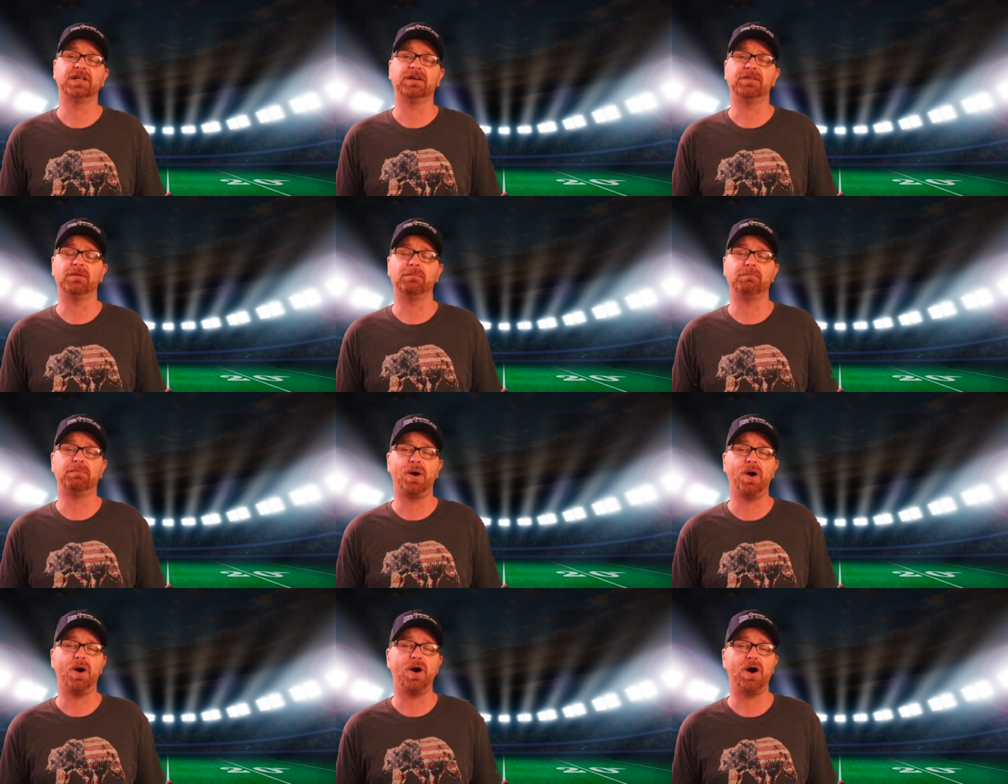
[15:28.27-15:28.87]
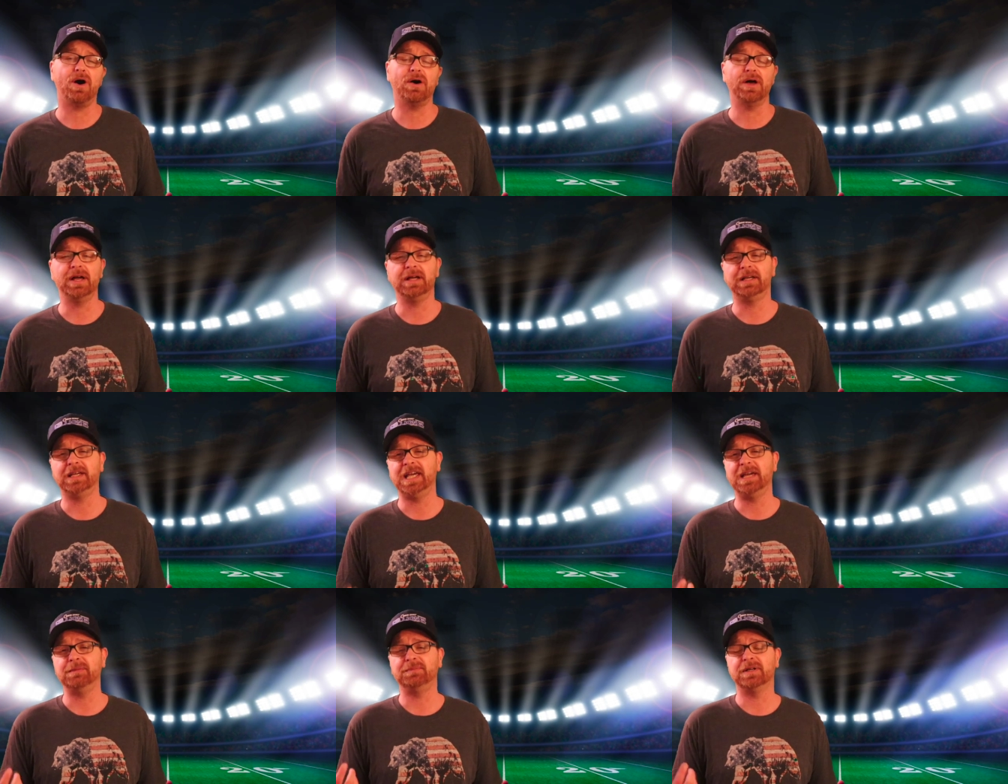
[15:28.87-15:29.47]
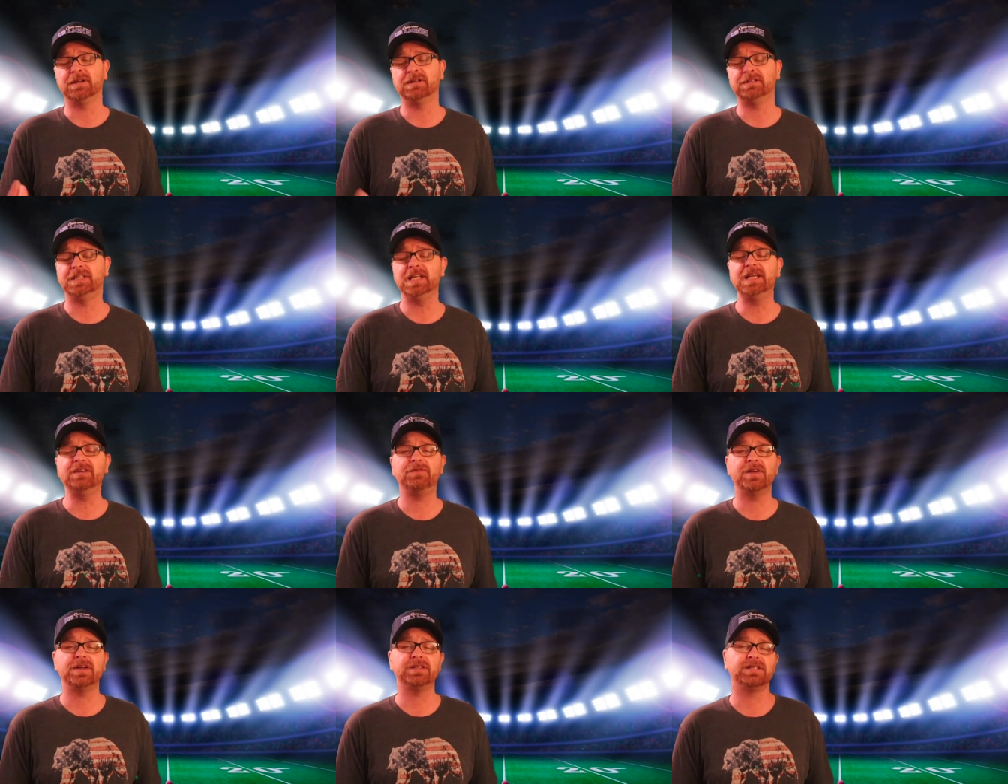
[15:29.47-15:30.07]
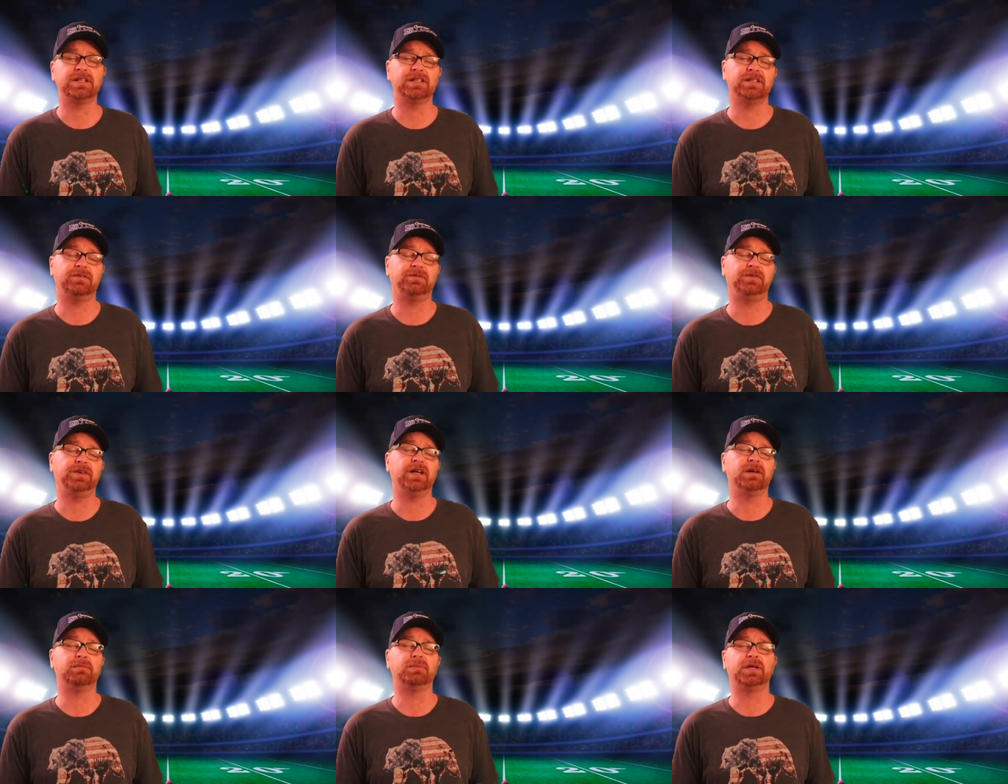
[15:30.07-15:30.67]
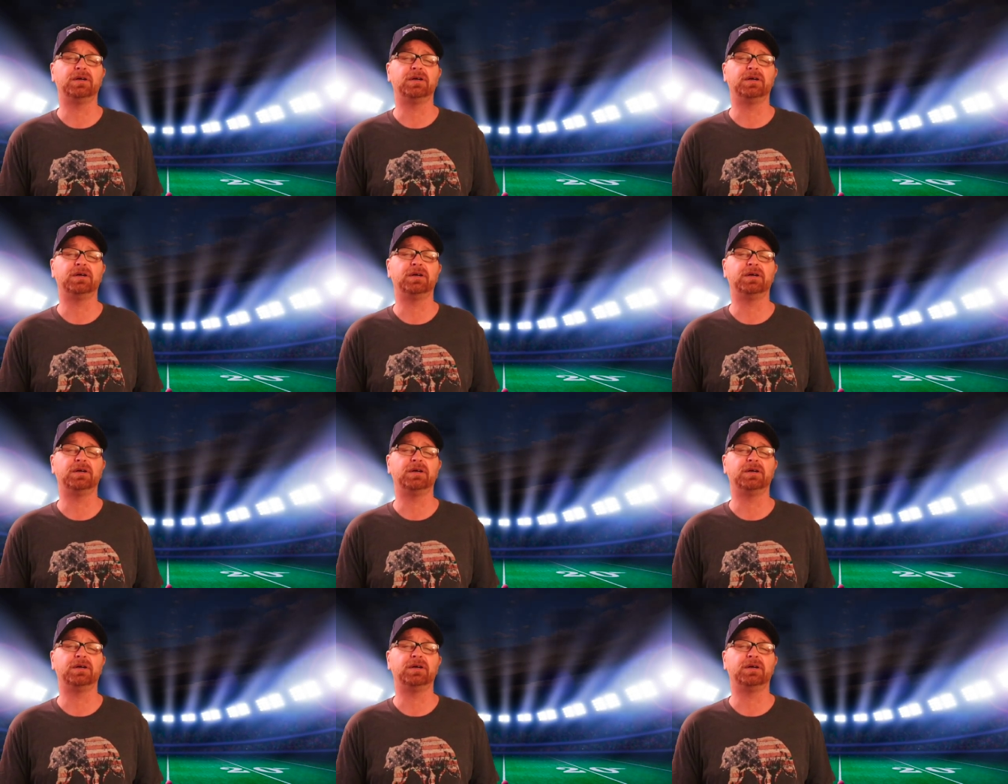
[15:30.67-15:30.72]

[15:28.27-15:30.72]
of the ball and keep their defense on the field,